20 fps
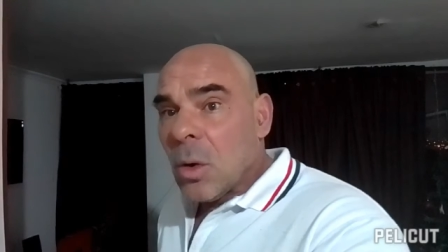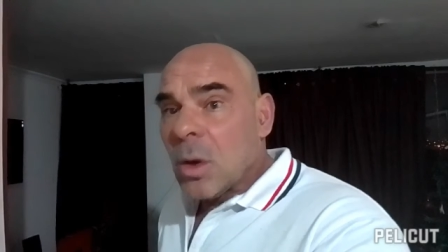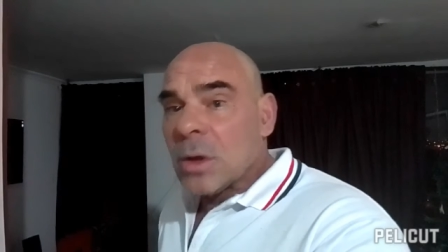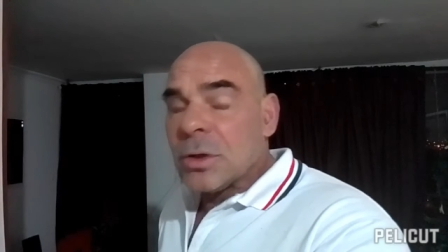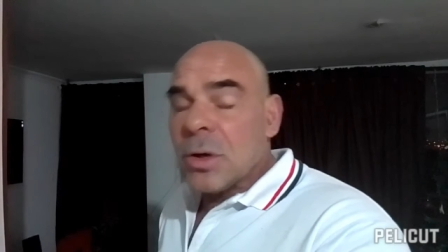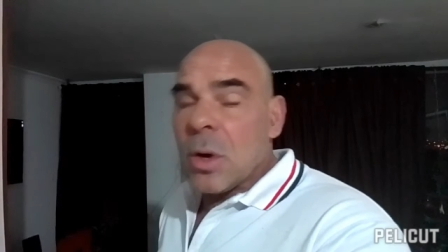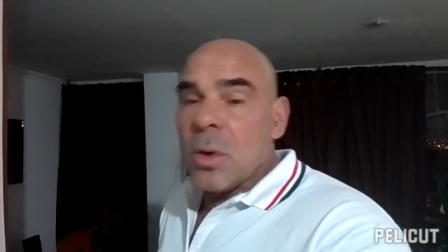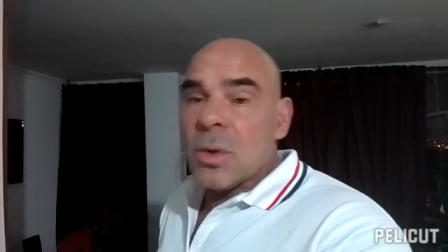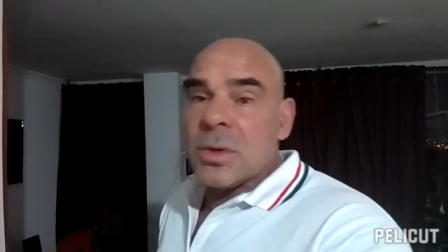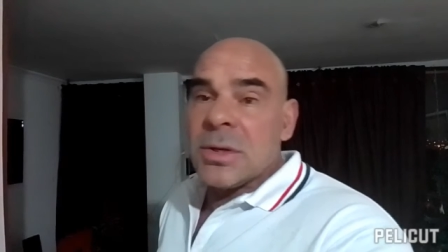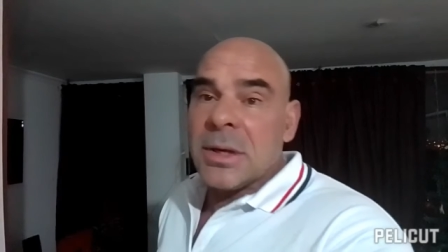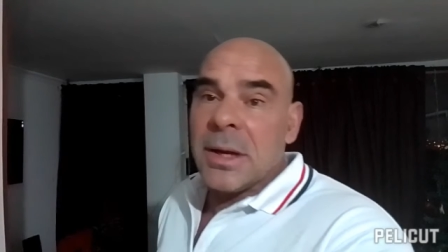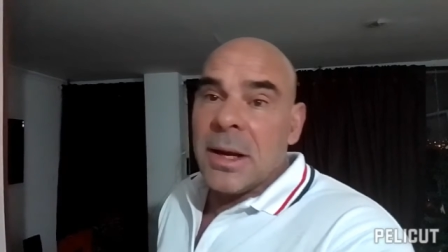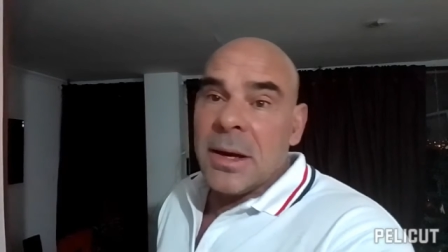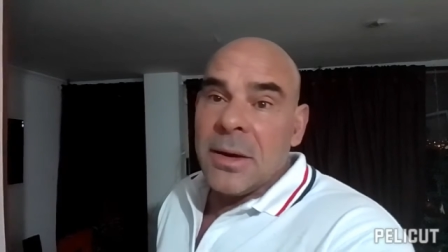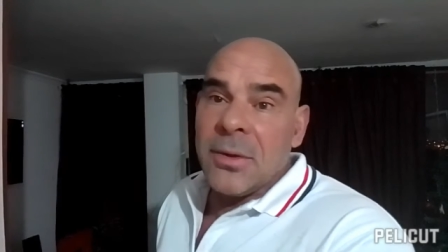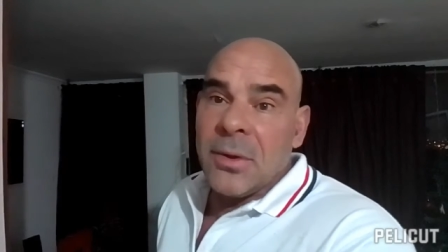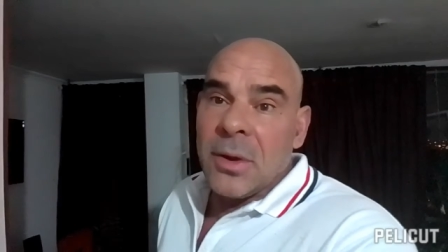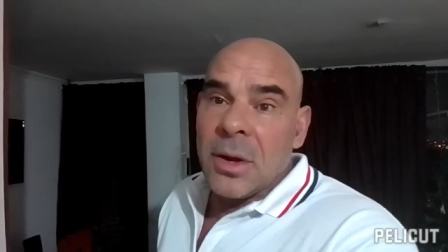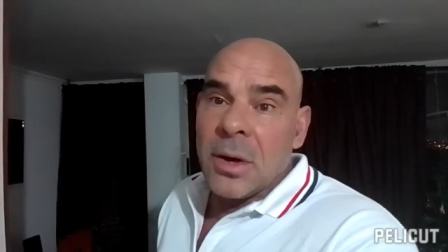or don't say
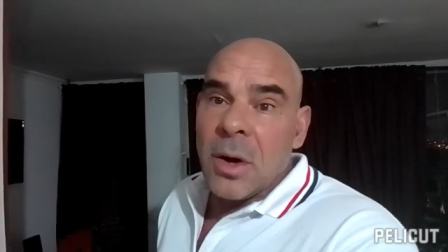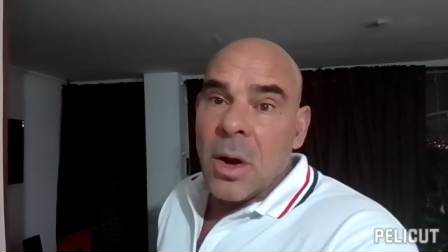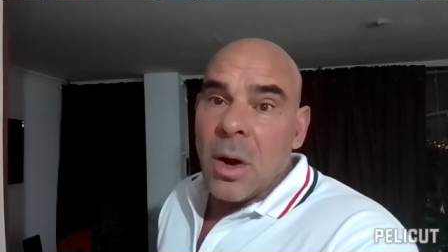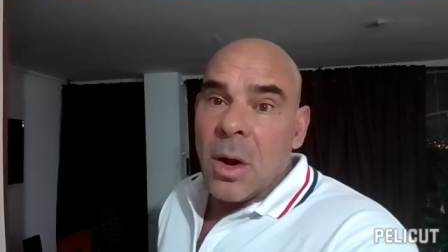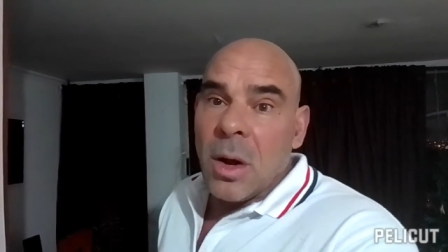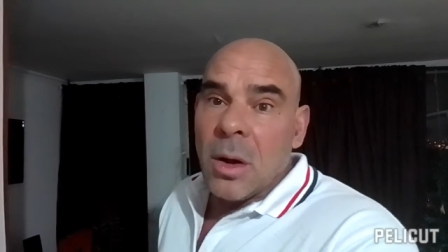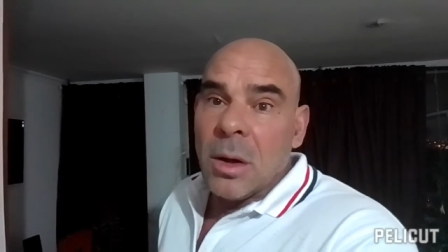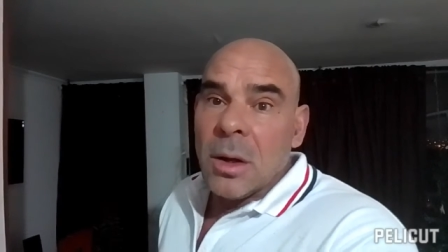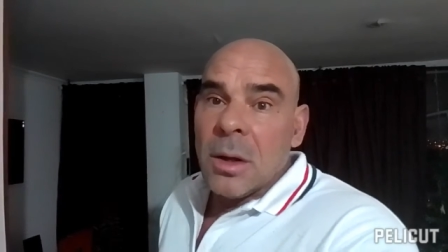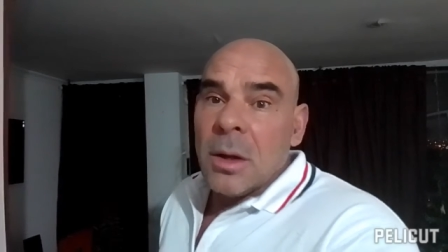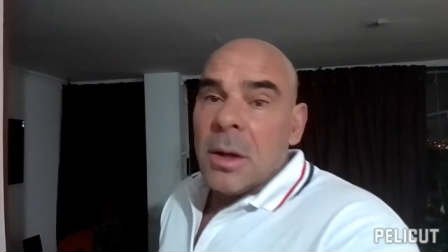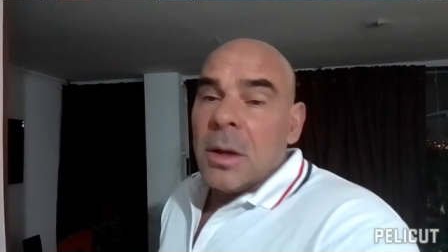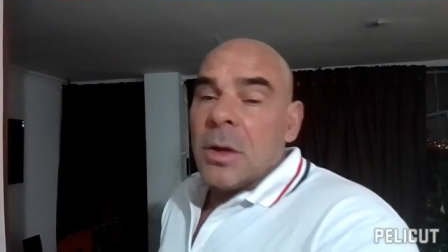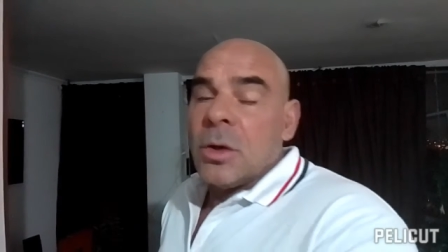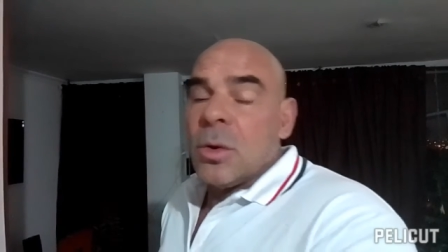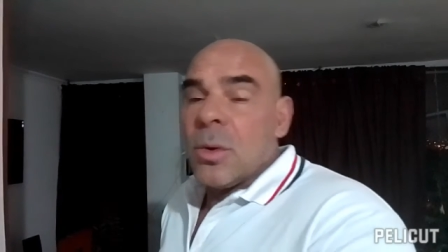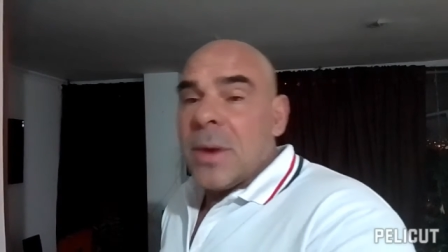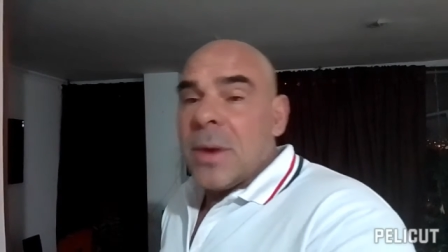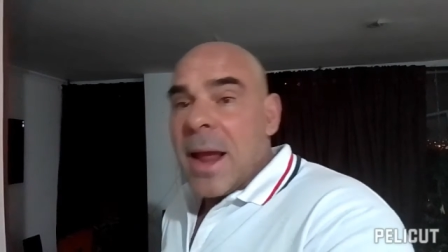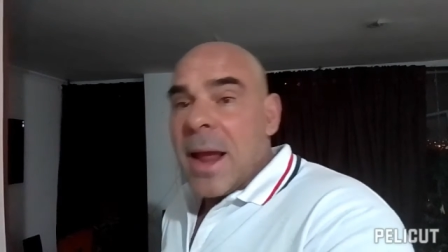anything at all.
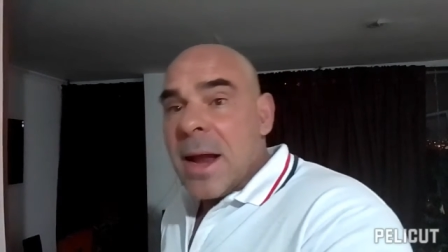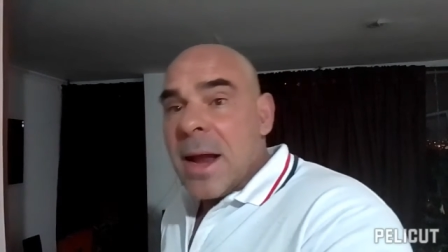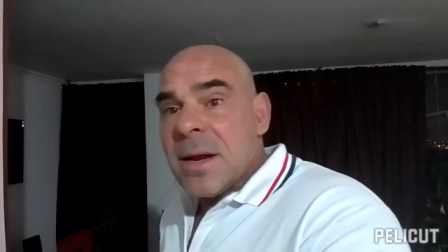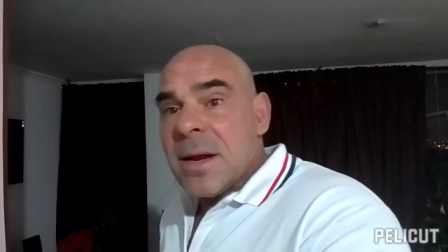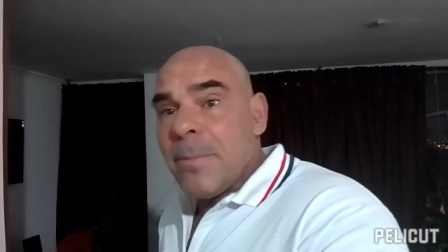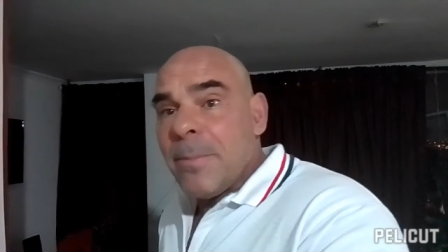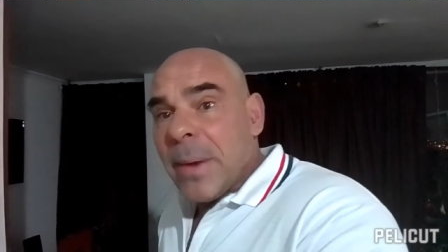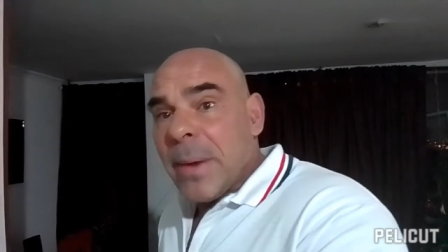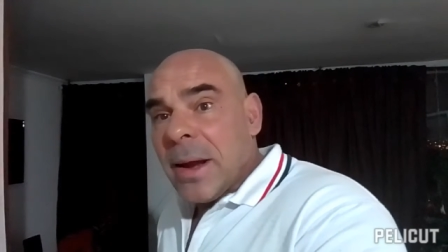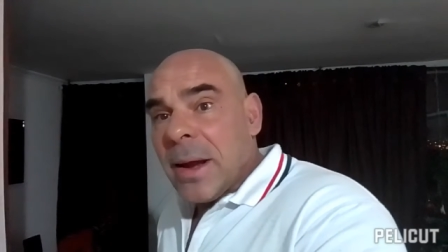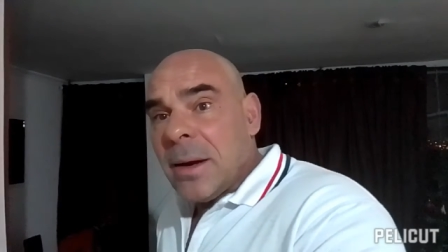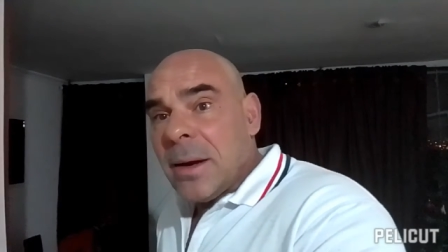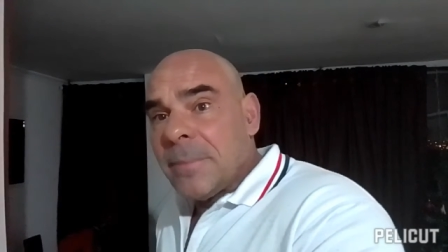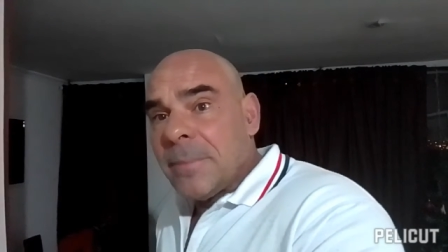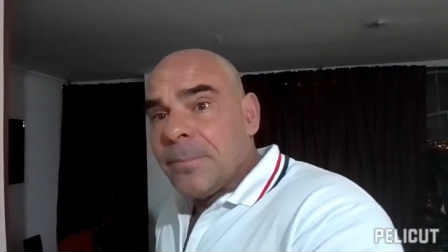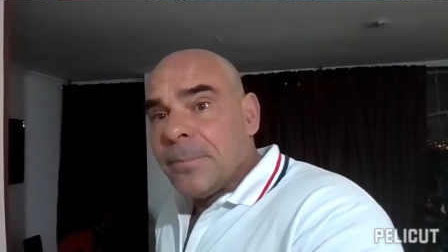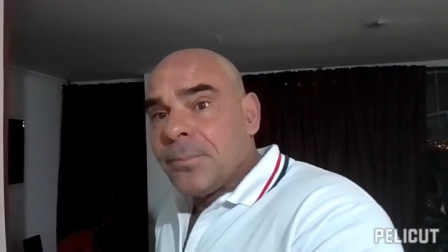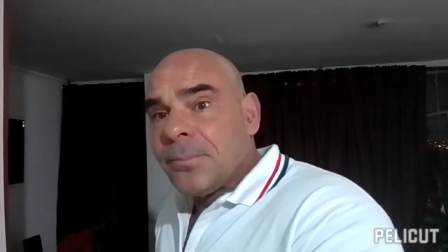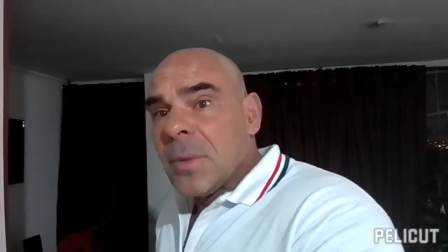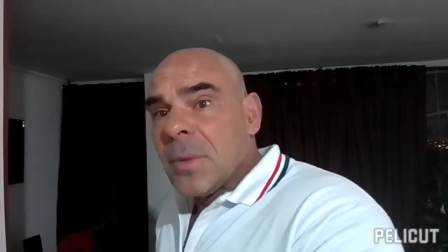You can debate.